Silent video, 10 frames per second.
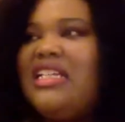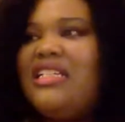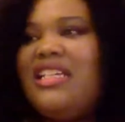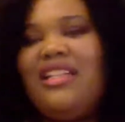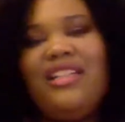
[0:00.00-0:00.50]

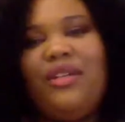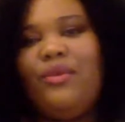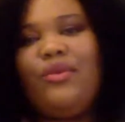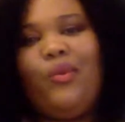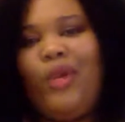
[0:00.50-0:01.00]
dealing
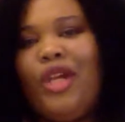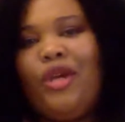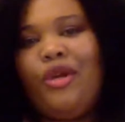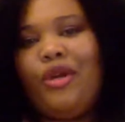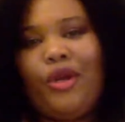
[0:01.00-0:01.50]
with
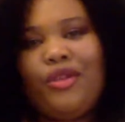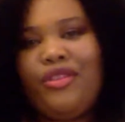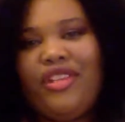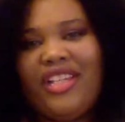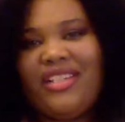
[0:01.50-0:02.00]
weird
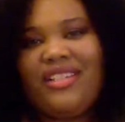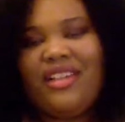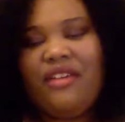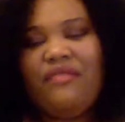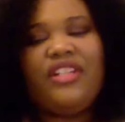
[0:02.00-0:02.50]
earthling
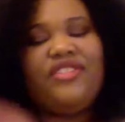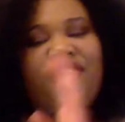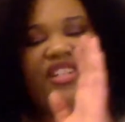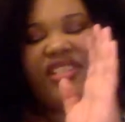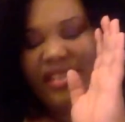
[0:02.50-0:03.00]
stuff. Let's
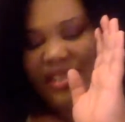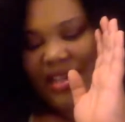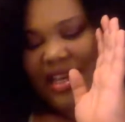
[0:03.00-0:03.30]
just